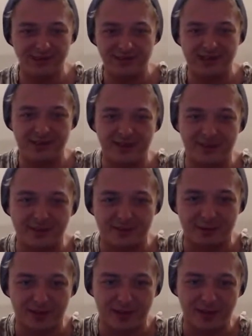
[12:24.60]
did something
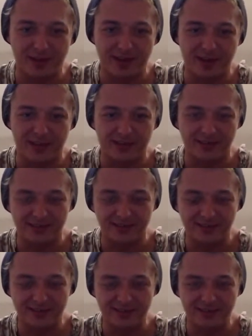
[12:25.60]
really amazing.
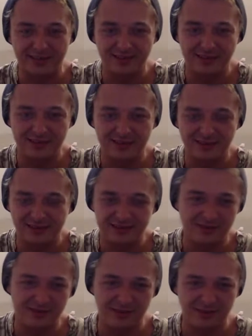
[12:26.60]

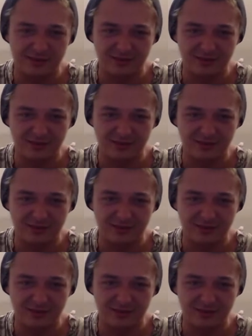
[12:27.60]
You know.